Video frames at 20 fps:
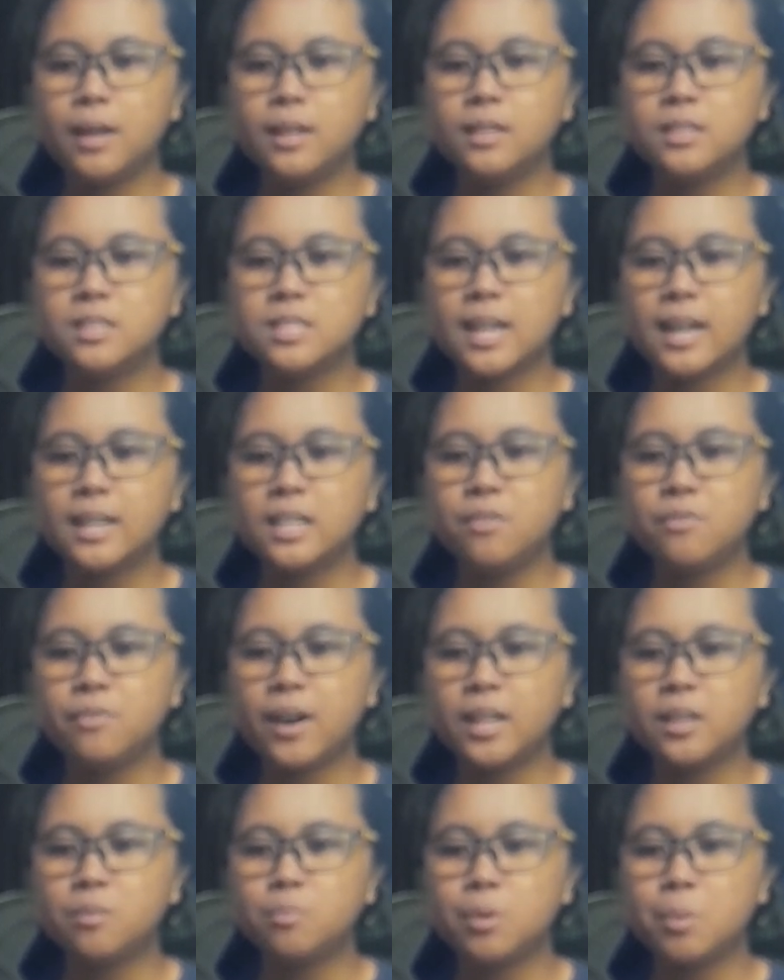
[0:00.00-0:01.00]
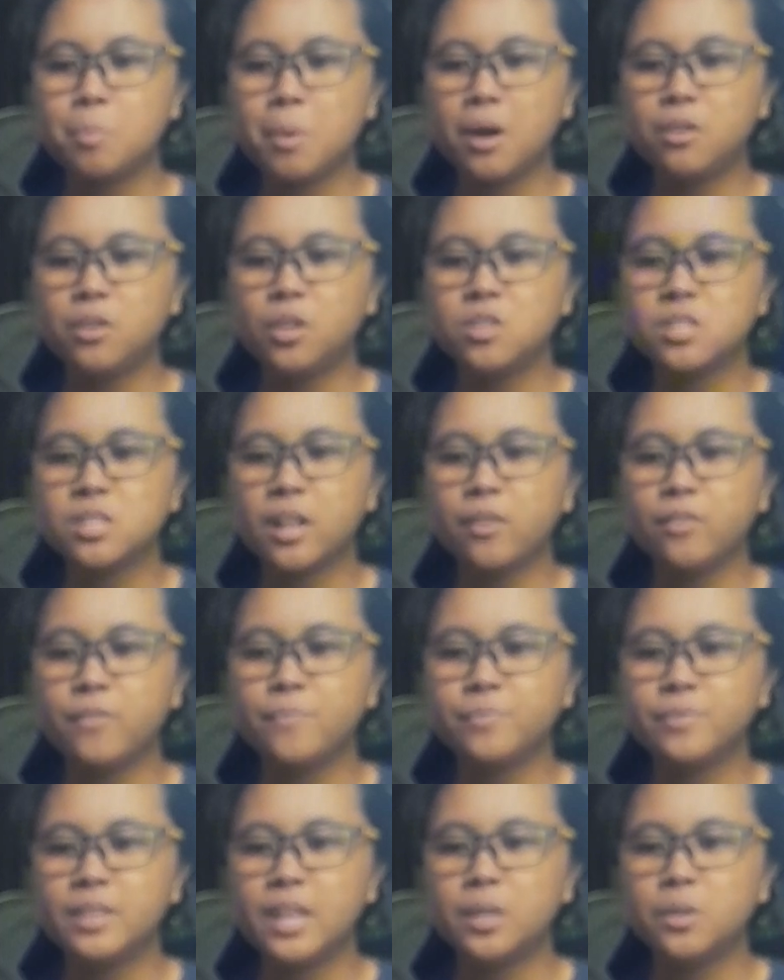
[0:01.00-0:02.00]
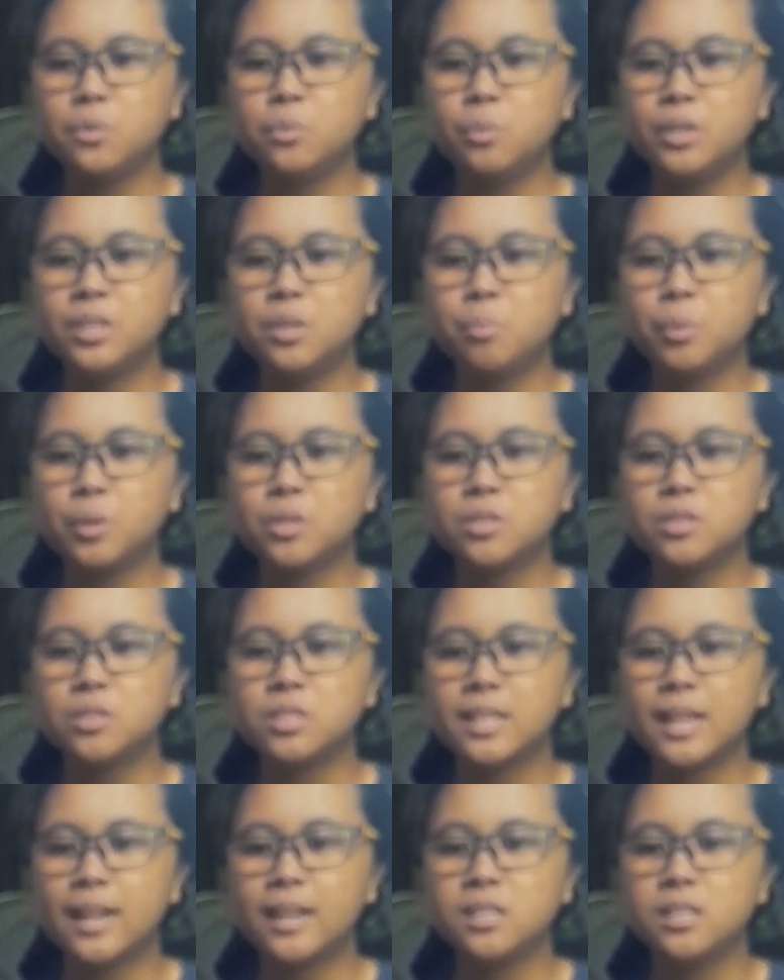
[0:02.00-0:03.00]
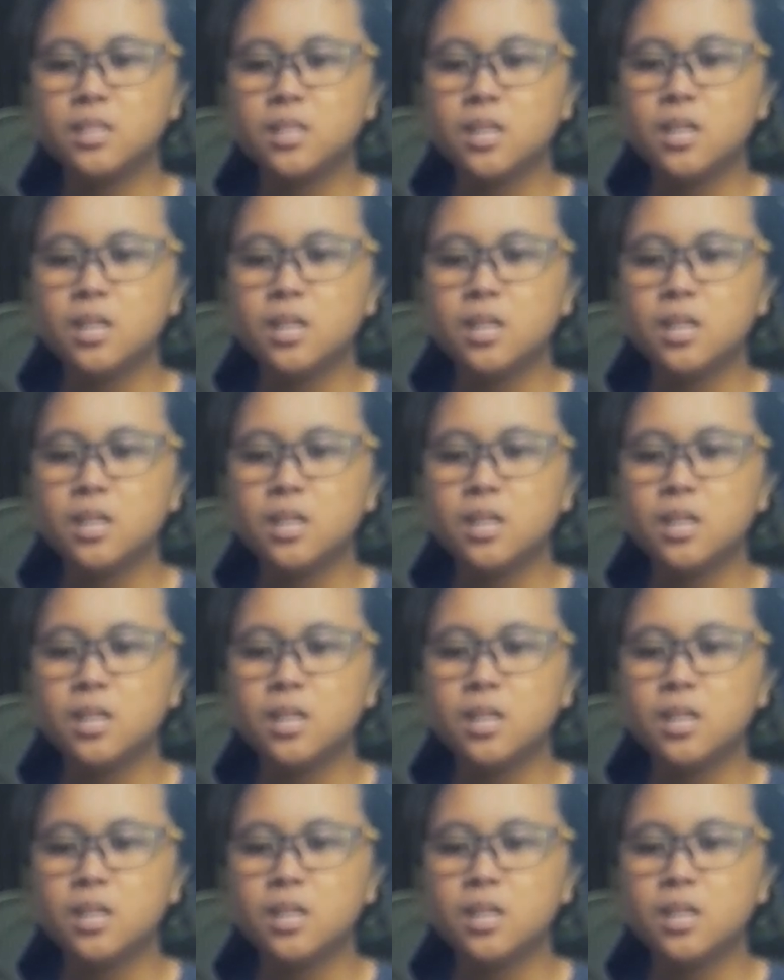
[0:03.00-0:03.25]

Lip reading: unsightly fight, prepare yourself. That's what the person said.